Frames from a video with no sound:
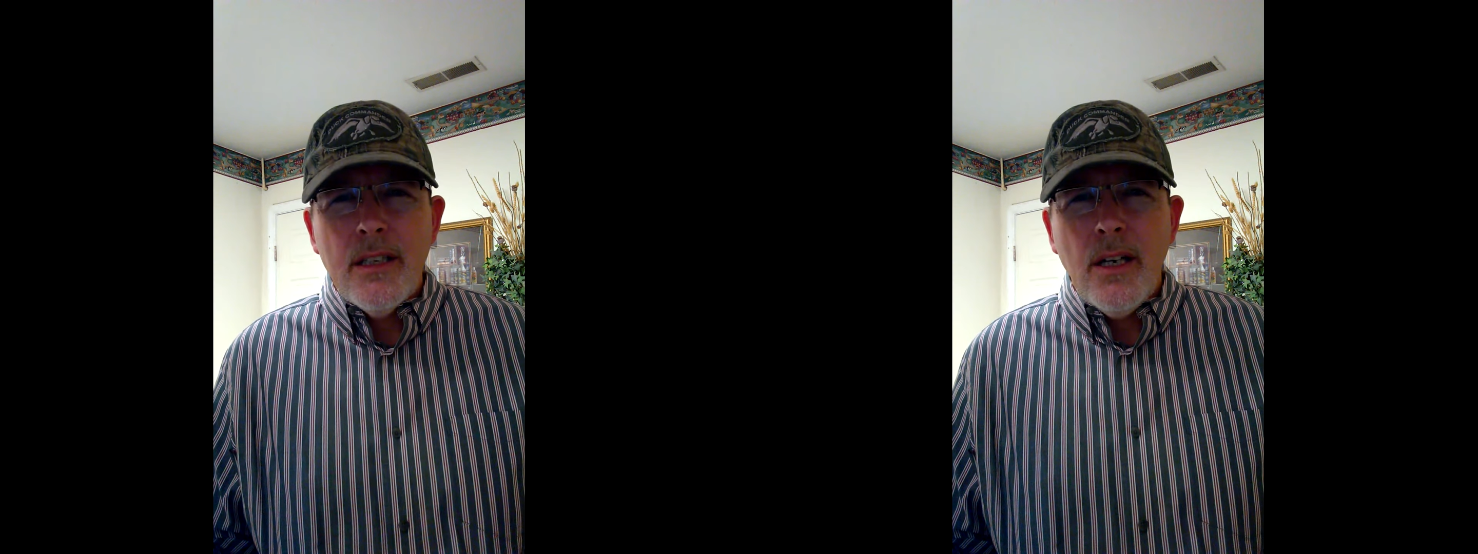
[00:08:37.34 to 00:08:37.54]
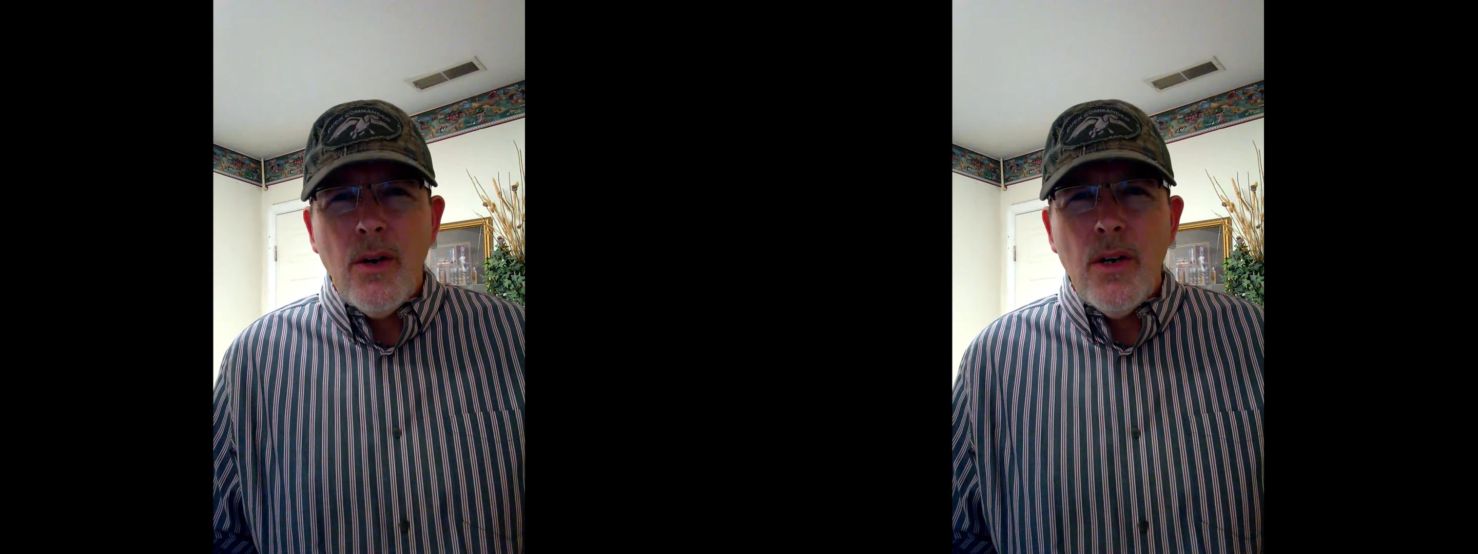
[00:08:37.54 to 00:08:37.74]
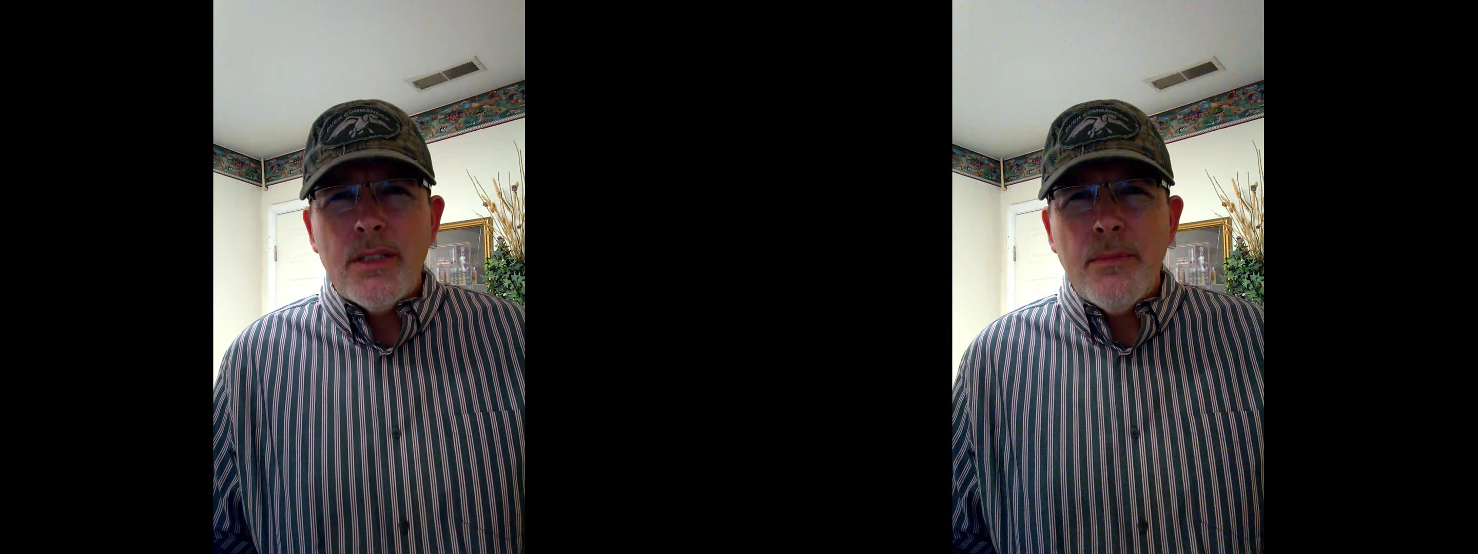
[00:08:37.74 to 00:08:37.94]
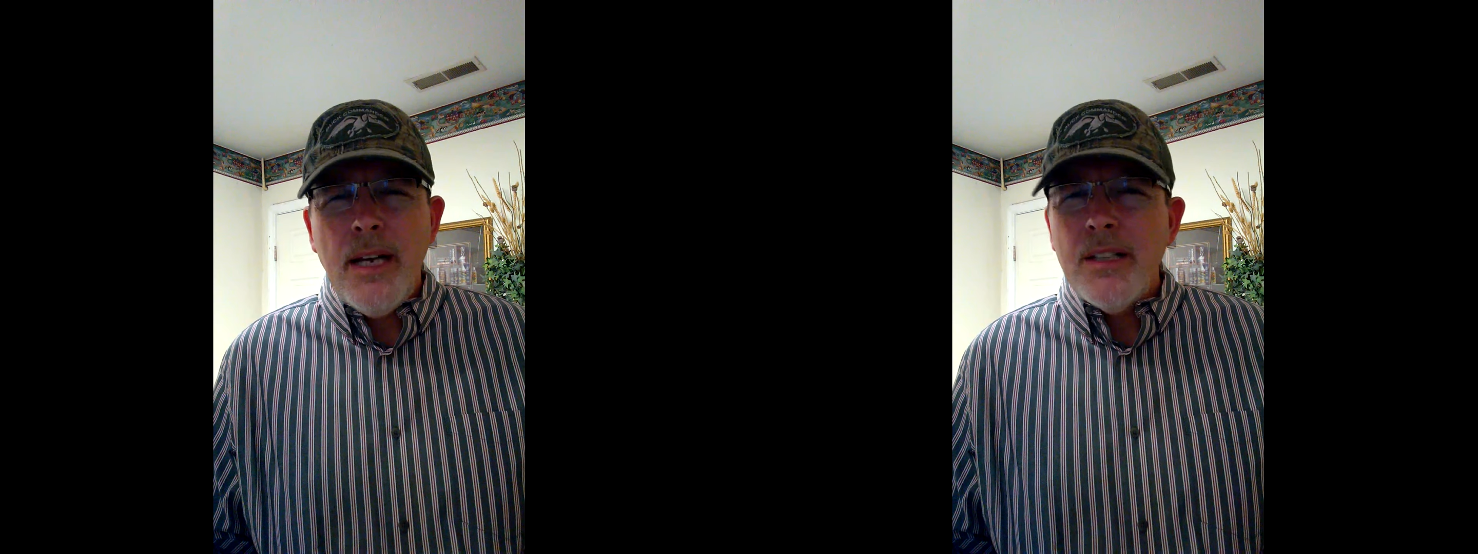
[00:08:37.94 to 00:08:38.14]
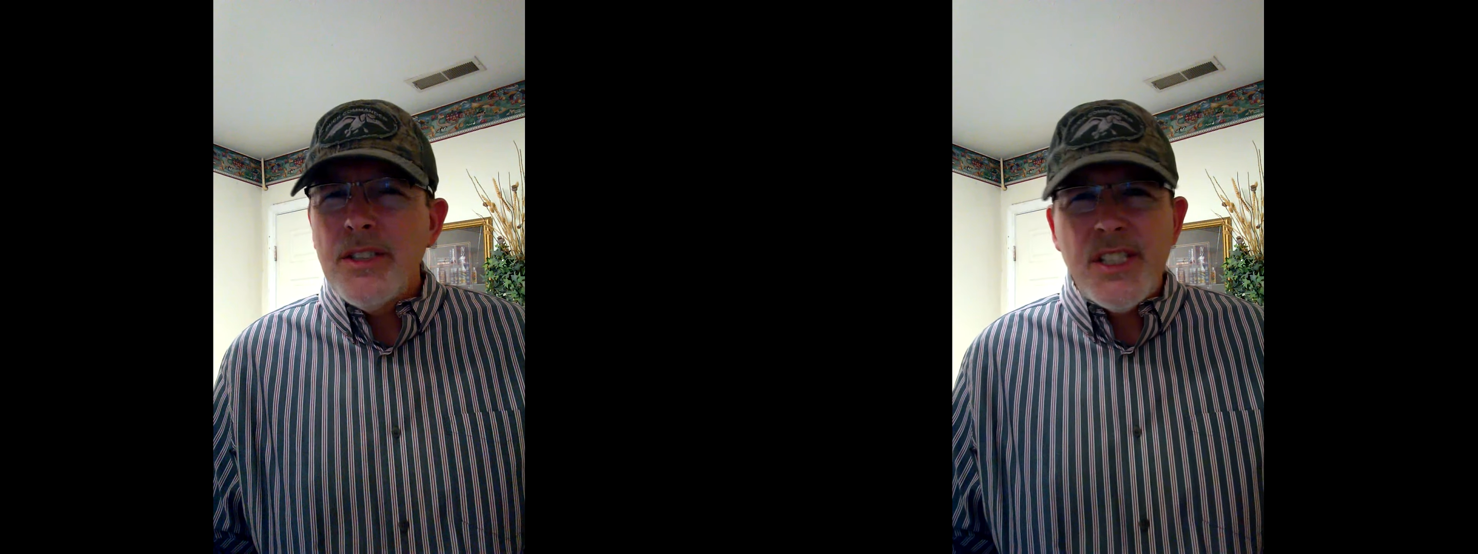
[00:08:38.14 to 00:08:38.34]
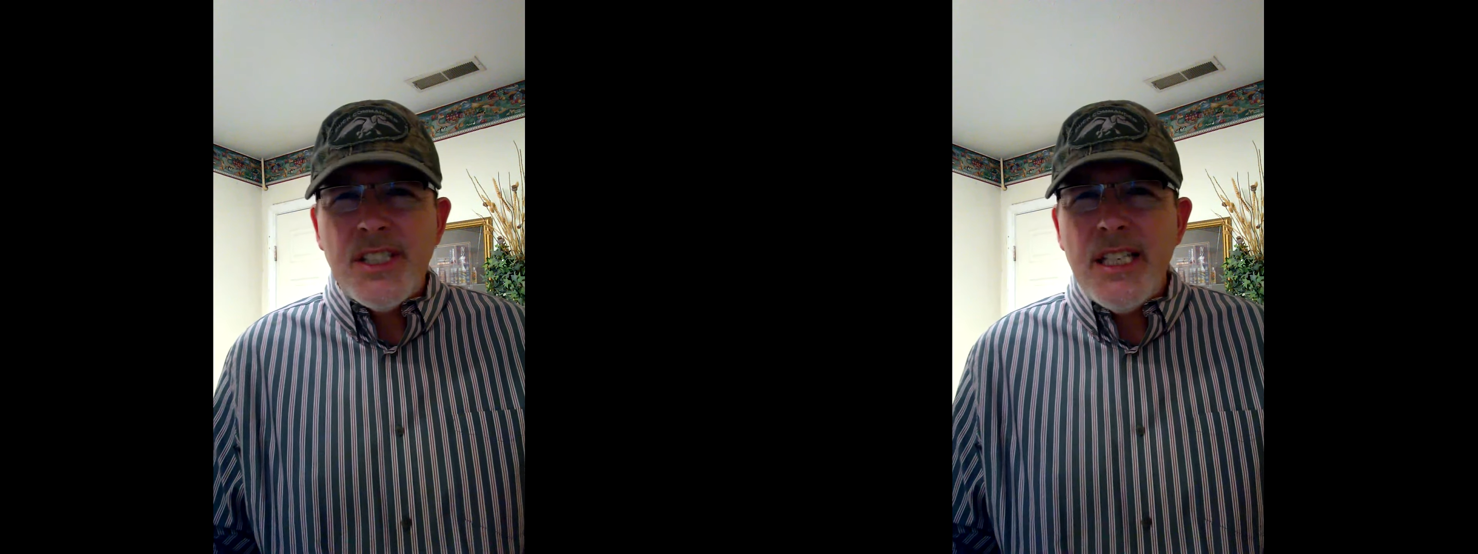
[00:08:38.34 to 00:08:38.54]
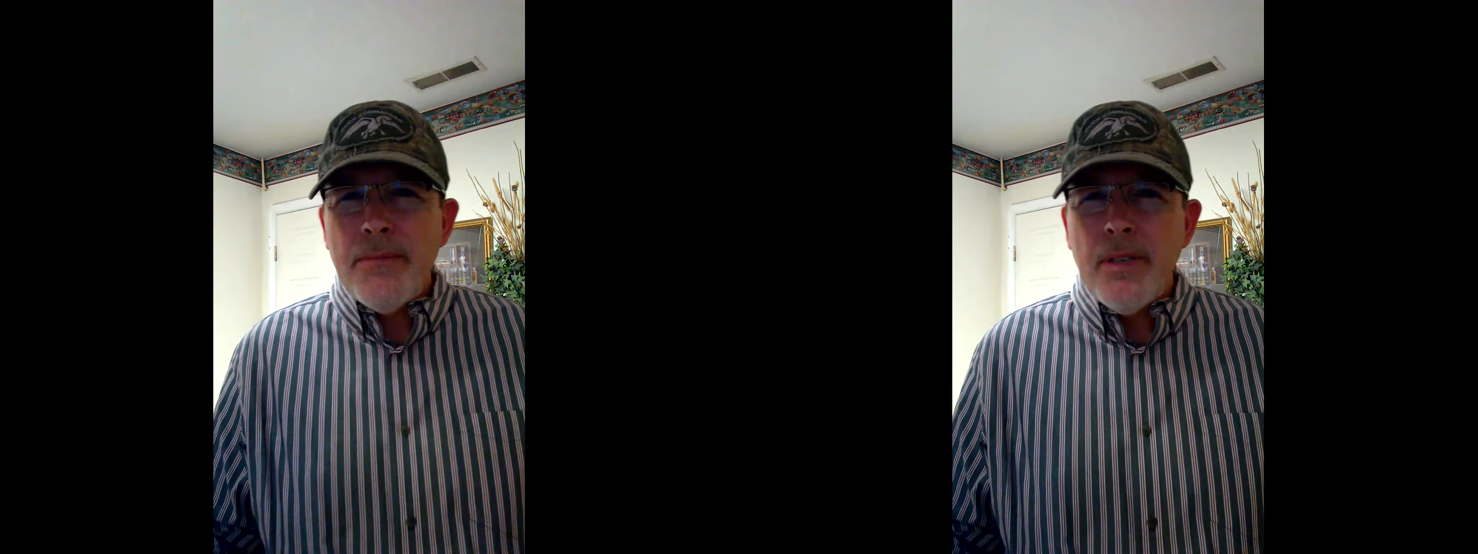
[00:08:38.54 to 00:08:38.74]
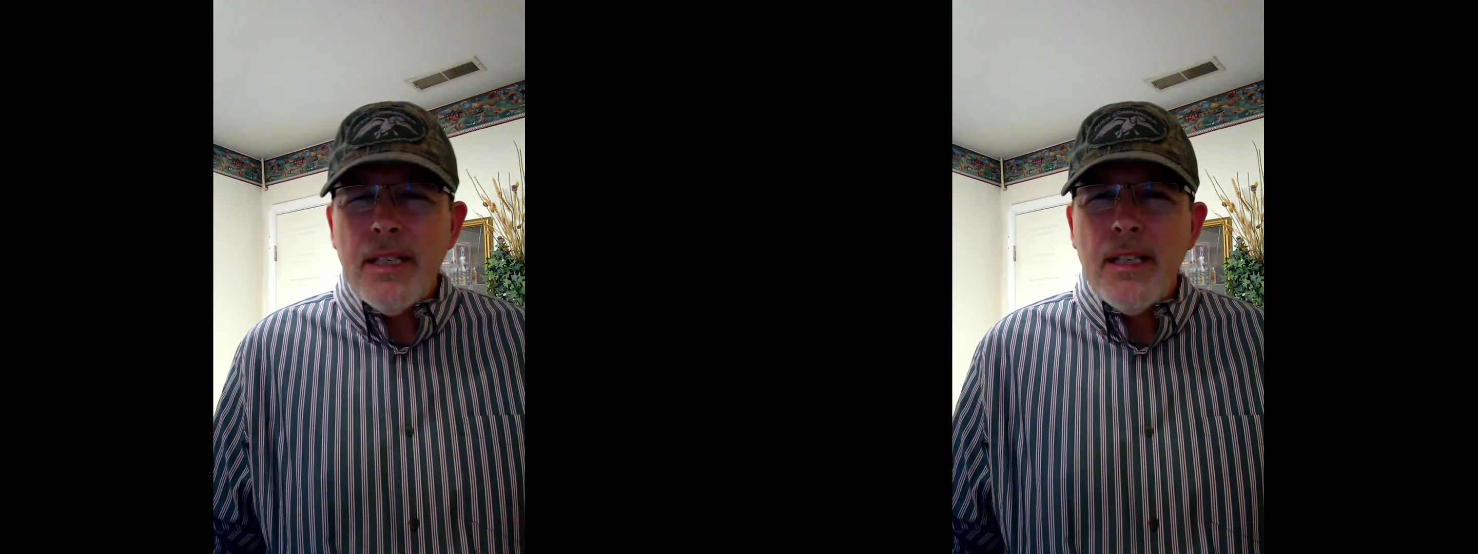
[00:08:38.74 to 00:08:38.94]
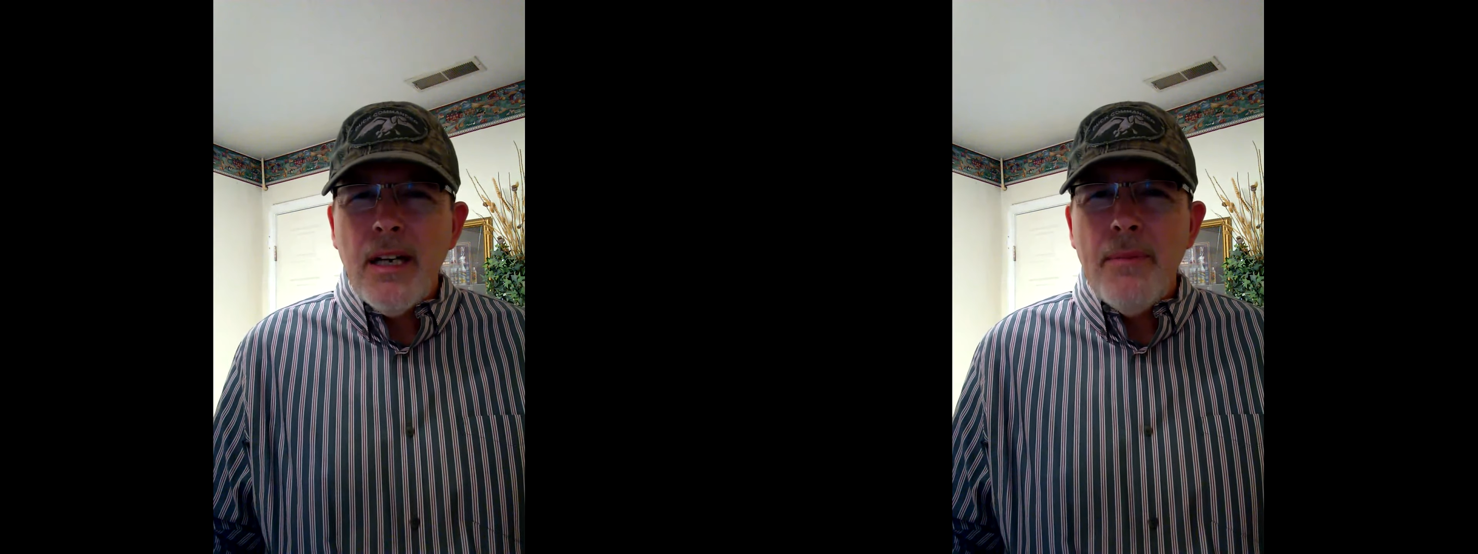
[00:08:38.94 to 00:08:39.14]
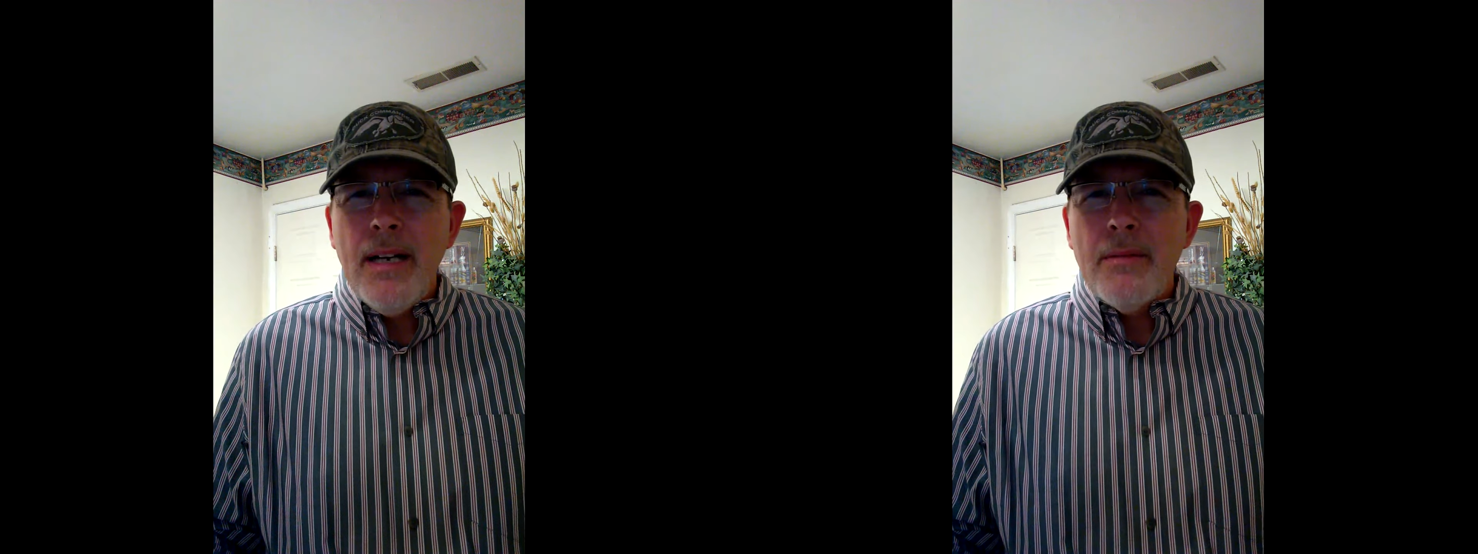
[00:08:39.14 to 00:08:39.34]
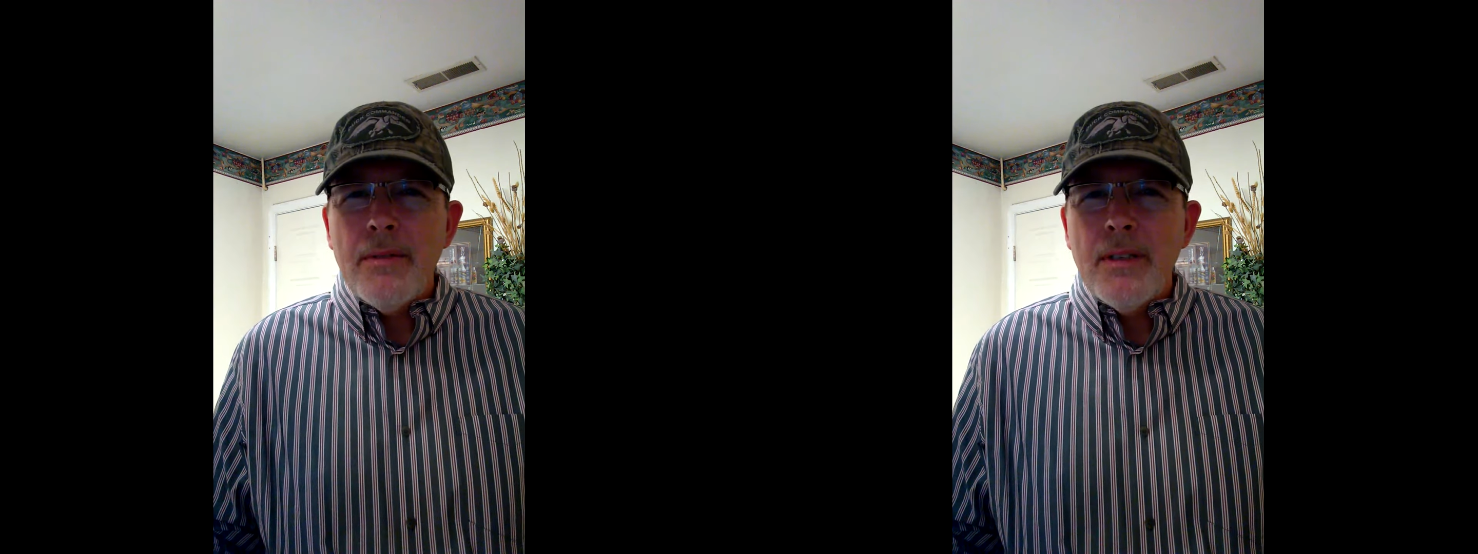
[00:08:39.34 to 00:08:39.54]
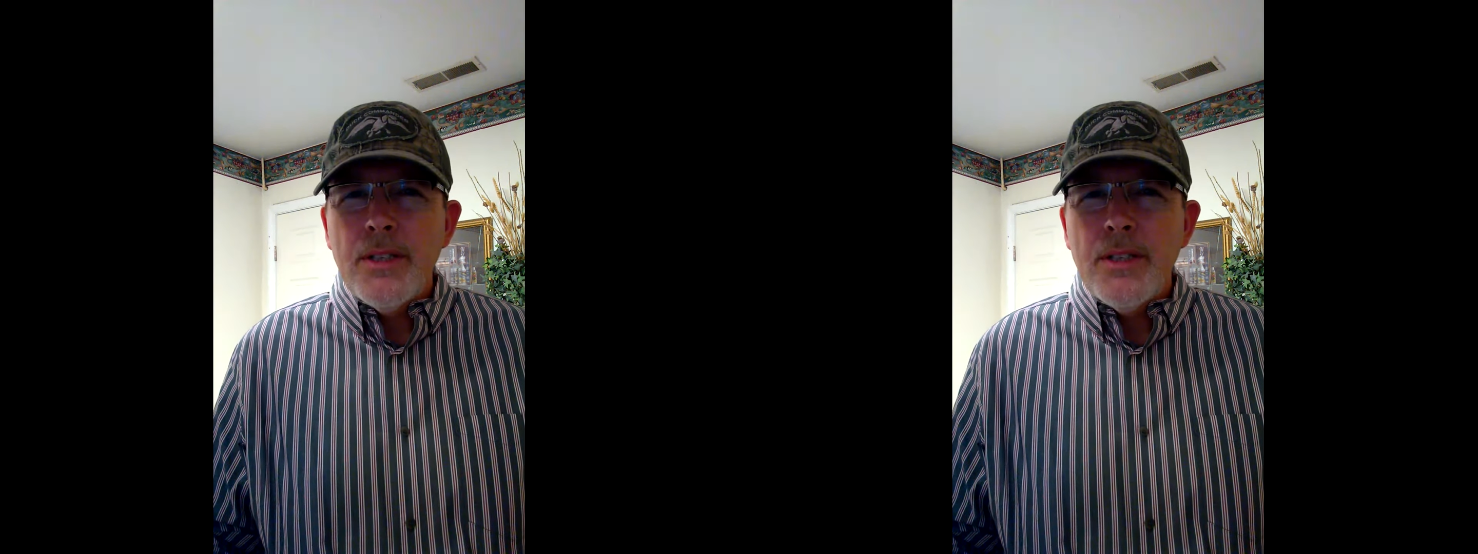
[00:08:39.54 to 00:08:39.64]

or it's about just simply about